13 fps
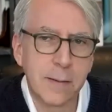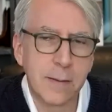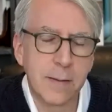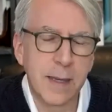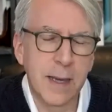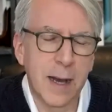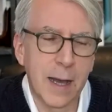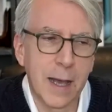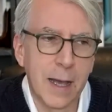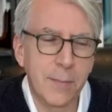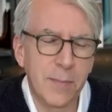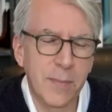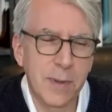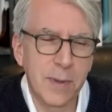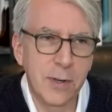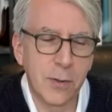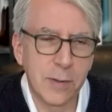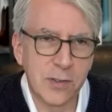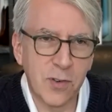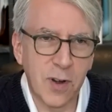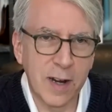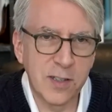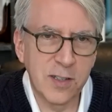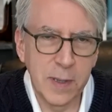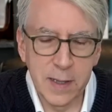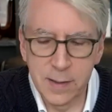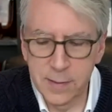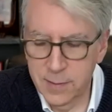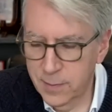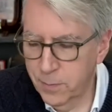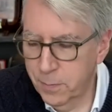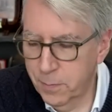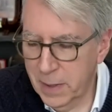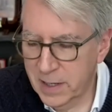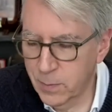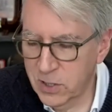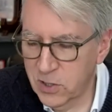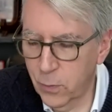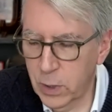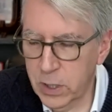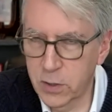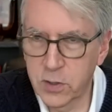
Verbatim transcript: Yeah, I, I, you know it strikes me that because much of what you're